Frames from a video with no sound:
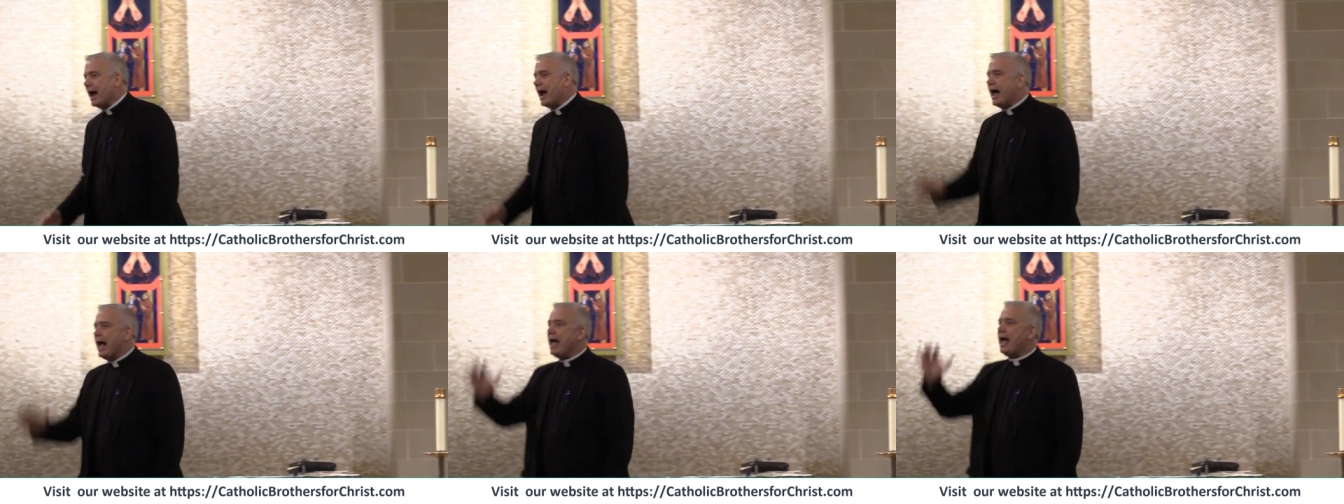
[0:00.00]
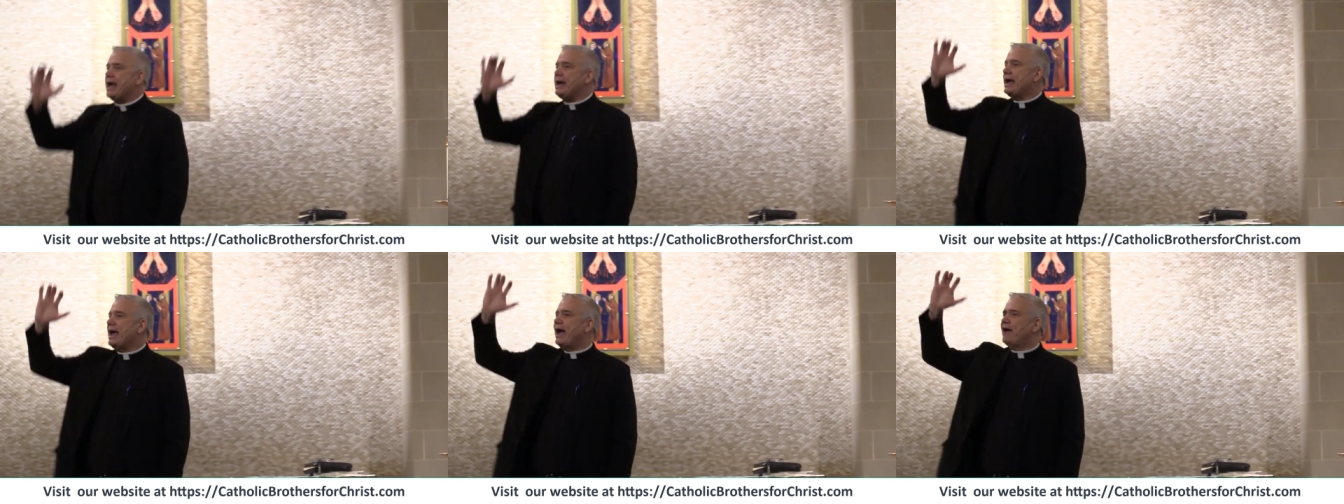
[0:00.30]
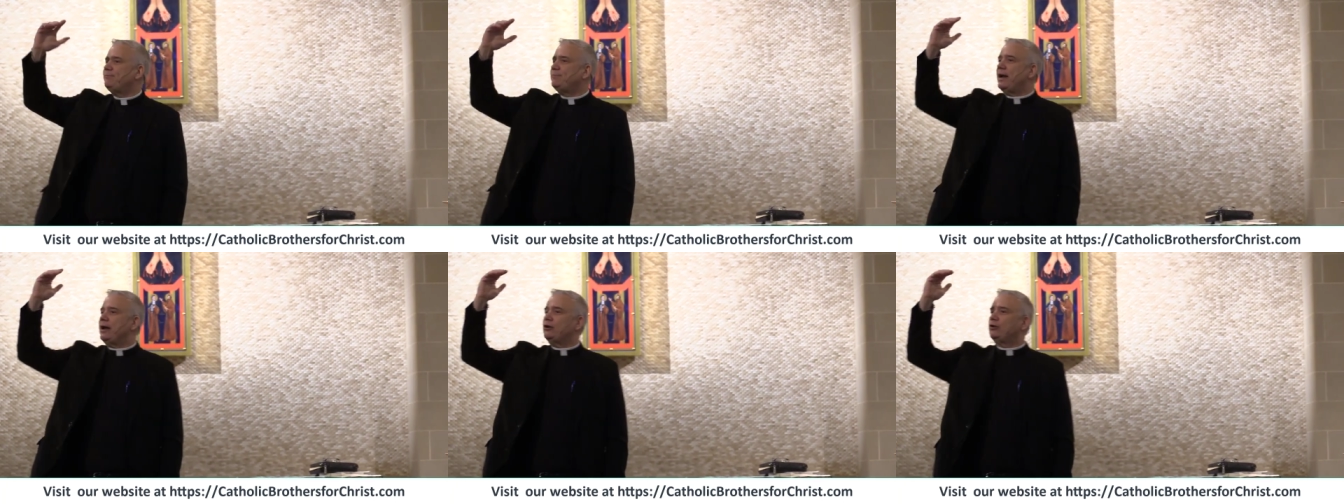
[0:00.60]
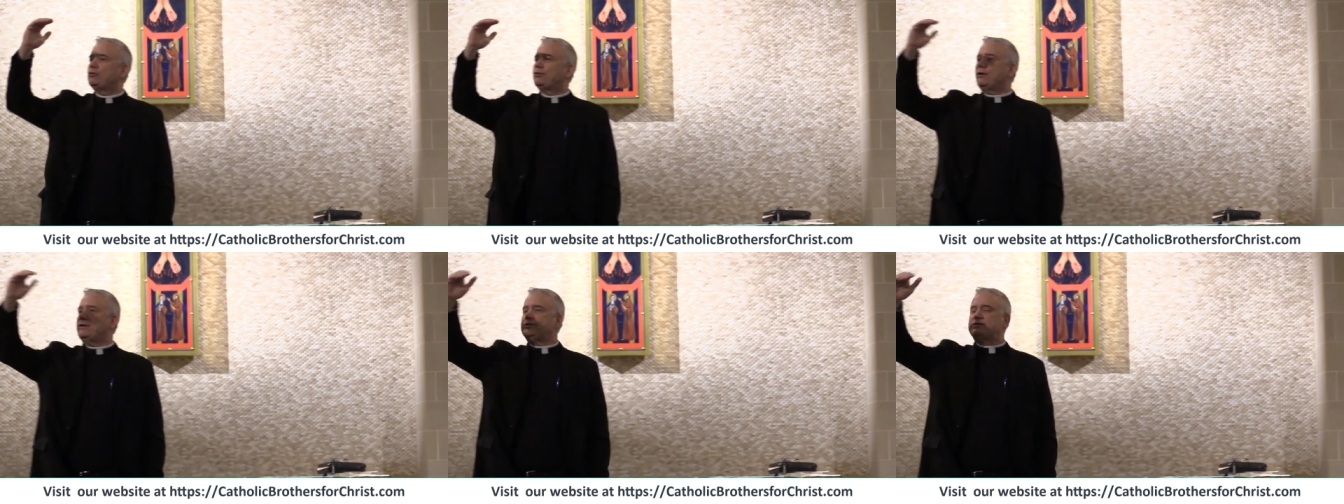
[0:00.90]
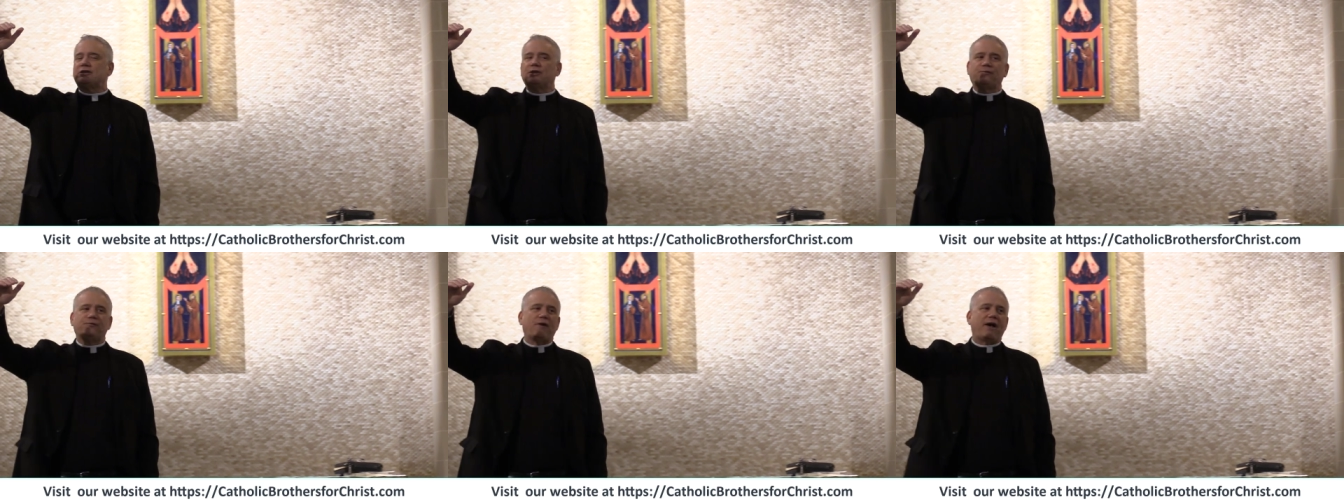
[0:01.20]
I have been
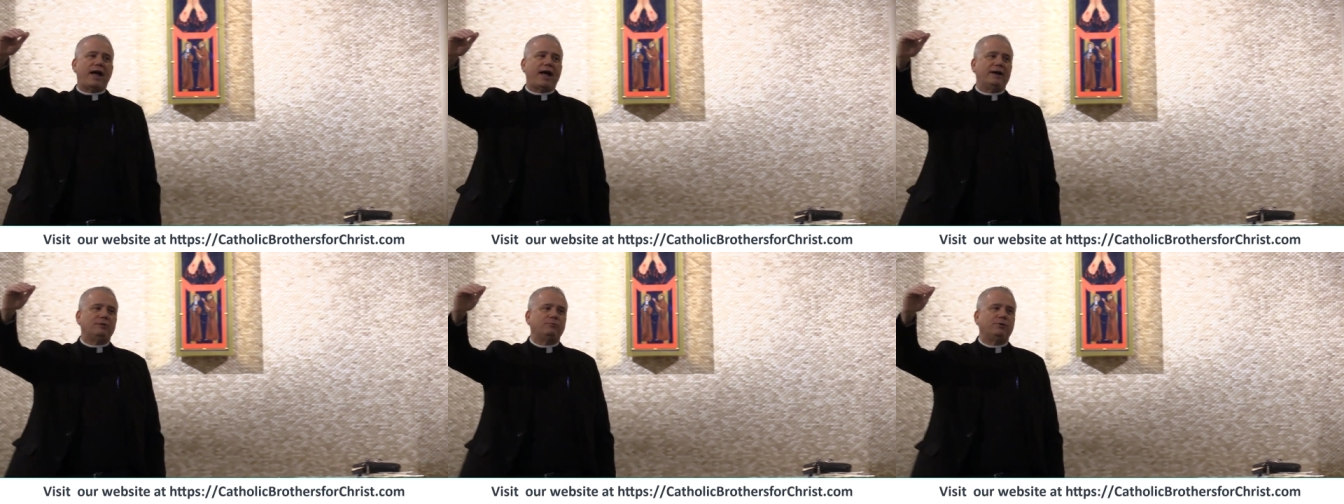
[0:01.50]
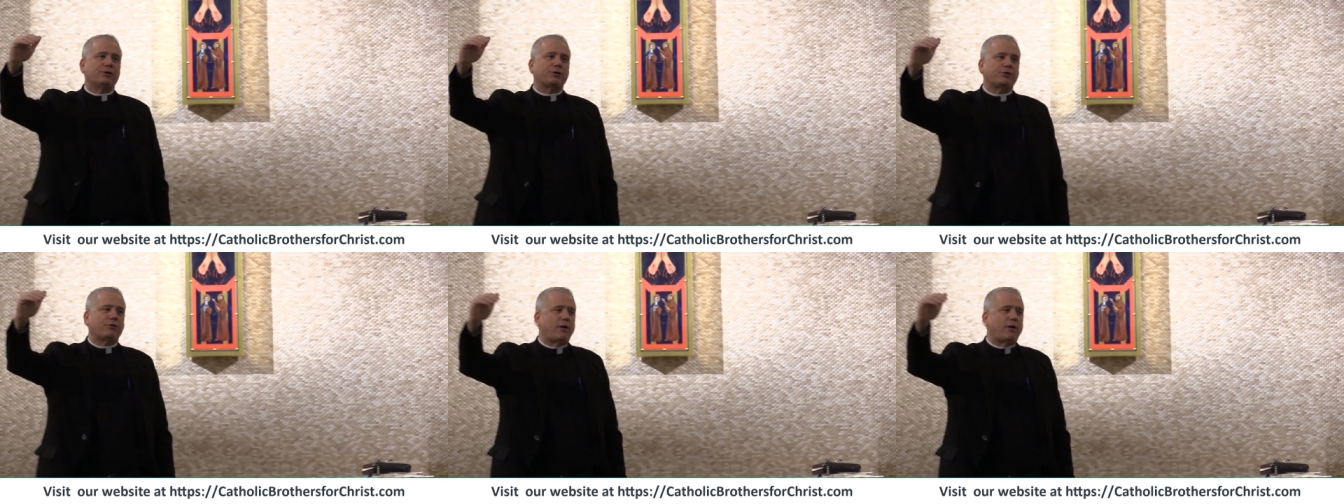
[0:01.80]
crucified with